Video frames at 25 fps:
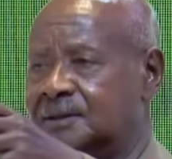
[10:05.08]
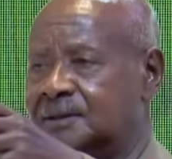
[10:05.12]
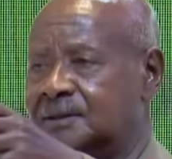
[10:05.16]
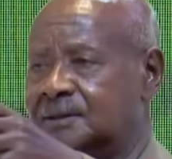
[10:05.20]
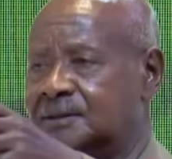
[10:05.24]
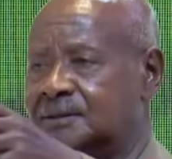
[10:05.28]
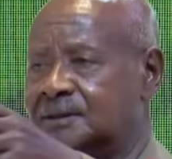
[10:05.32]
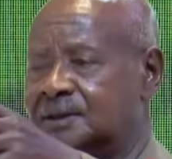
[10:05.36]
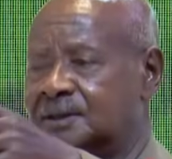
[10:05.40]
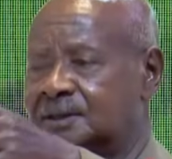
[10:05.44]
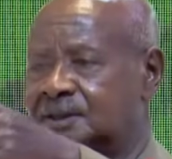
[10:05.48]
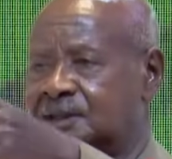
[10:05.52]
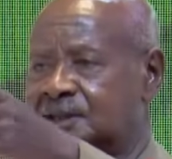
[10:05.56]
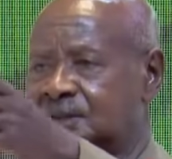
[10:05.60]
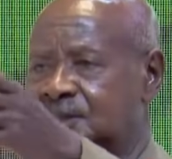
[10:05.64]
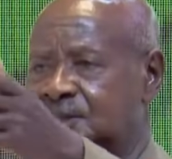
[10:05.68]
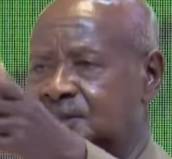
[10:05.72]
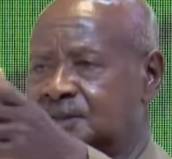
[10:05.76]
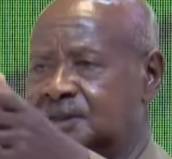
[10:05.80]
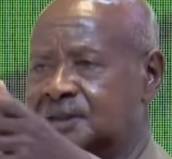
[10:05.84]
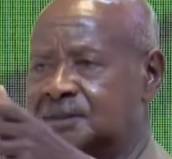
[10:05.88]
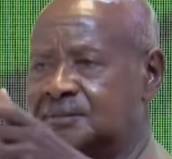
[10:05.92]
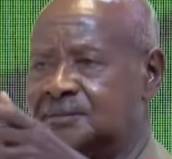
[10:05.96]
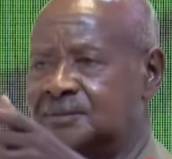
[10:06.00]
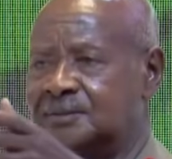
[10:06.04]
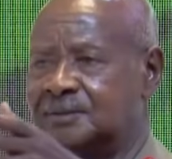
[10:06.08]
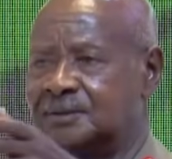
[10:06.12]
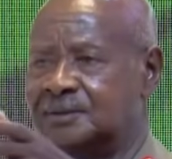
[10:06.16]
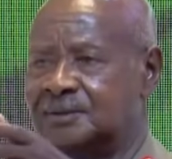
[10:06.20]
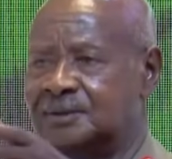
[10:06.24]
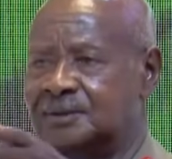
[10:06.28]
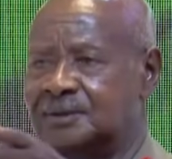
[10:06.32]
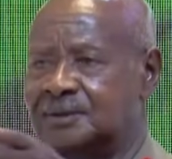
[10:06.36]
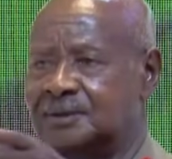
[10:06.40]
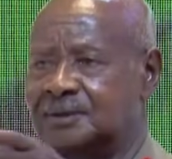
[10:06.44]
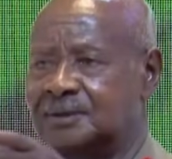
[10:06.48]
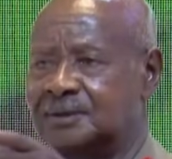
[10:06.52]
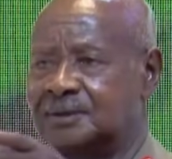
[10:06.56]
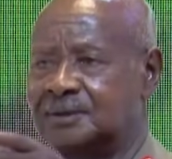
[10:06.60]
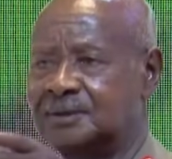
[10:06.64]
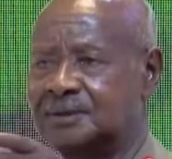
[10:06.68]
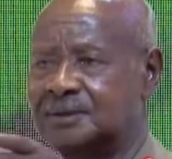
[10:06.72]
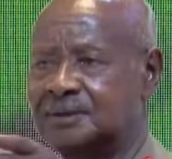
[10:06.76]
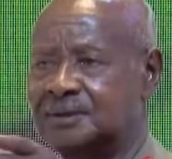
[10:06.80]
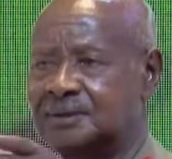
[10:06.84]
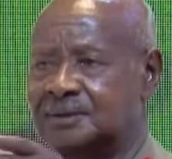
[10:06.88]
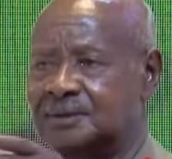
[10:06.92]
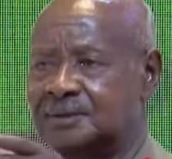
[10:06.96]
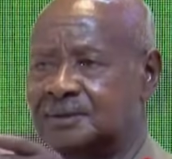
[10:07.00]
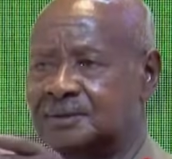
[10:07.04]
They killed them.
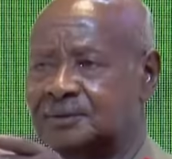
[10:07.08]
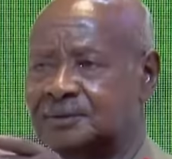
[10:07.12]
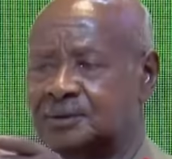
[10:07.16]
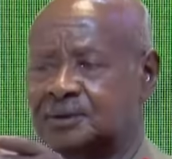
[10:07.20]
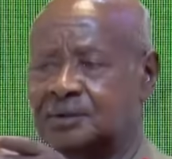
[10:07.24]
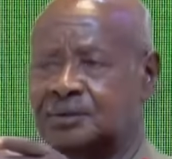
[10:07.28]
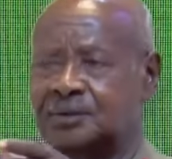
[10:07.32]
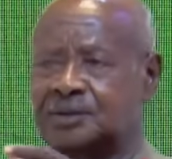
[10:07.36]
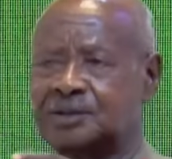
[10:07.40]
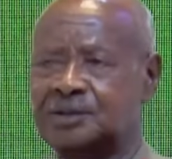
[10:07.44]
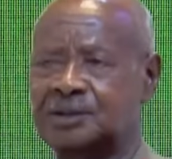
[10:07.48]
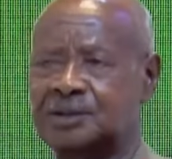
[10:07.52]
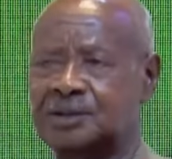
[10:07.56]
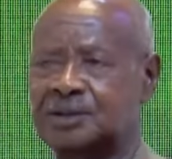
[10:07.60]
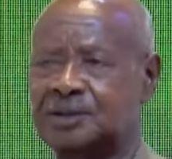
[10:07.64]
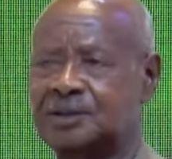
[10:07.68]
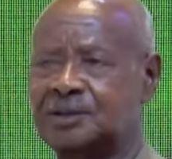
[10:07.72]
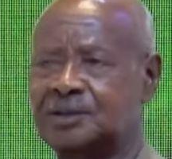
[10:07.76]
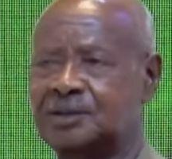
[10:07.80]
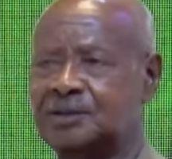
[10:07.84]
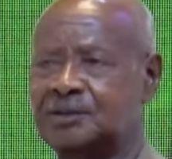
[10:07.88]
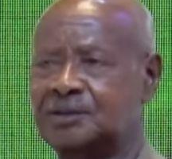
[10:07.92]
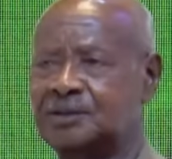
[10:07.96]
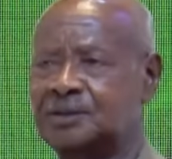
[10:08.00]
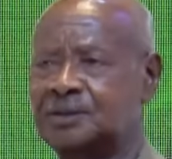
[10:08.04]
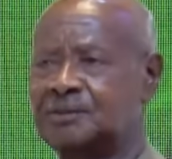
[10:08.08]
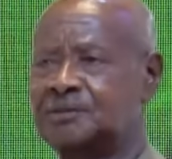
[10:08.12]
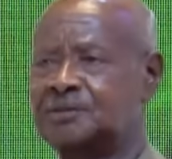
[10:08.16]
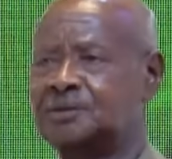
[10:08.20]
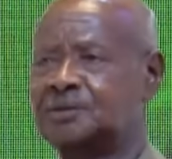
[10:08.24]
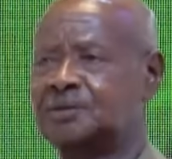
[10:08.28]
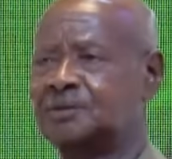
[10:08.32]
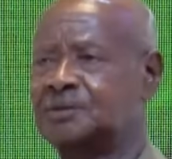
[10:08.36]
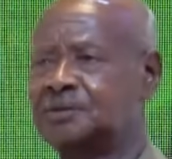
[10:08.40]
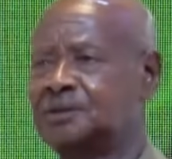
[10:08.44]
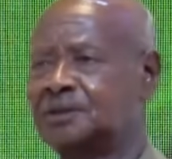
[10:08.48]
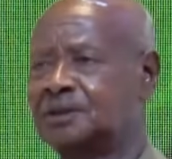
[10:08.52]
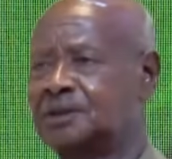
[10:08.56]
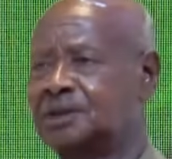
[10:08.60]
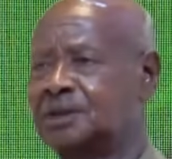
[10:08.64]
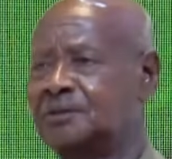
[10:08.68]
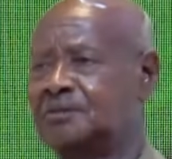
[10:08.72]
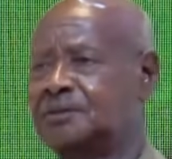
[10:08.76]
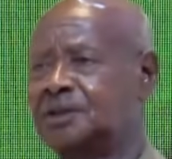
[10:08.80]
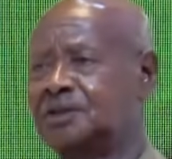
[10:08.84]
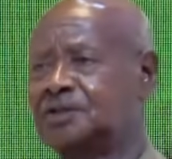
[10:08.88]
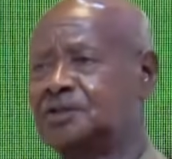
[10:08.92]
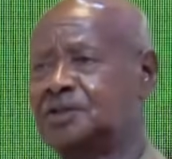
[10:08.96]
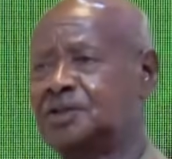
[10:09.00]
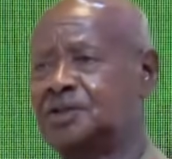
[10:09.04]
So when they killed them, they
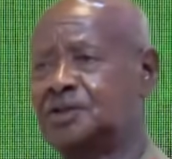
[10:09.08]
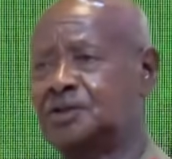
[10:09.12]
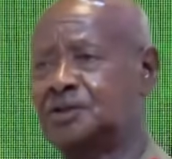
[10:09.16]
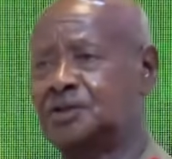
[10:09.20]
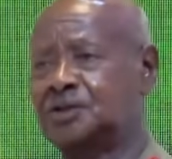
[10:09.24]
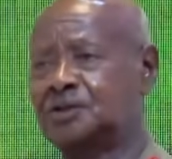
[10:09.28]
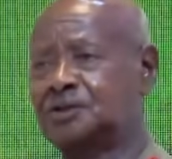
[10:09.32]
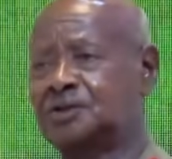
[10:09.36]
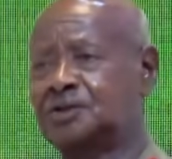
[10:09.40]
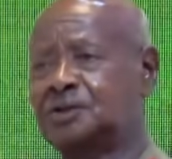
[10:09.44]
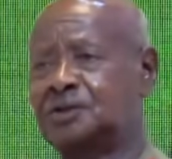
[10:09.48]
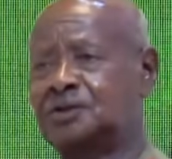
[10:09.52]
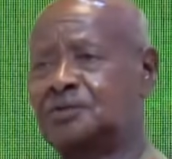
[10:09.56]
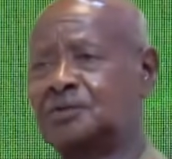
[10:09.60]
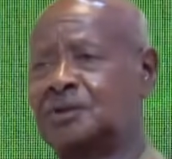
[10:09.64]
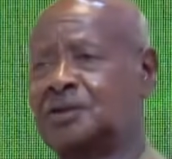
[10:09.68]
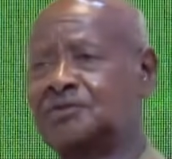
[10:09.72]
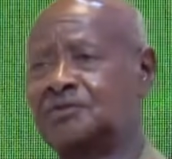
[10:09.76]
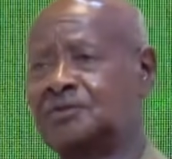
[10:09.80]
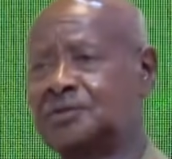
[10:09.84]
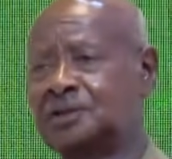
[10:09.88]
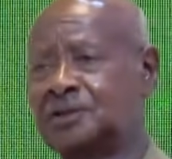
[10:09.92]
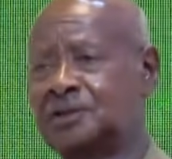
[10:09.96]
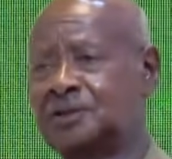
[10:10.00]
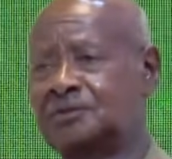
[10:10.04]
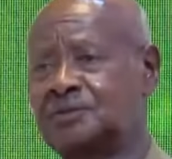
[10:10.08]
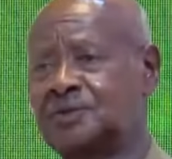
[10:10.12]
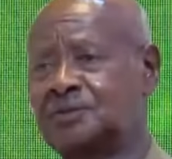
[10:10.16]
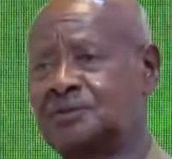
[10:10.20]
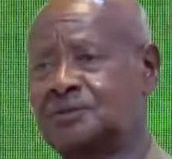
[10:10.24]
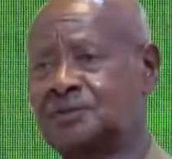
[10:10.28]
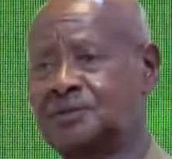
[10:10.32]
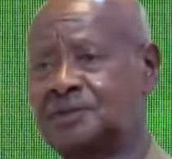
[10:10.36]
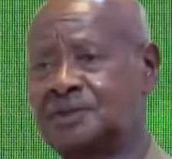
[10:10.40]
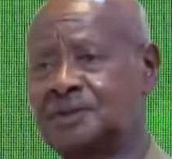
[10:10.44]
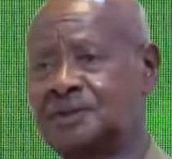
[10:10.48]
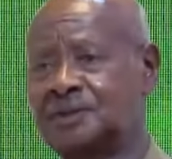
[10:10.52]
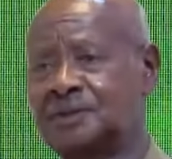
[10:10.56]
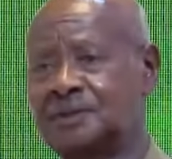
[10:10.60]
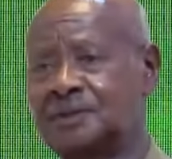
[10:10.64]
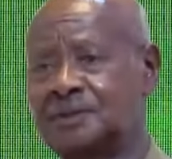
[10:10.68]
came as heroes. Oh, we have killed, we have killed.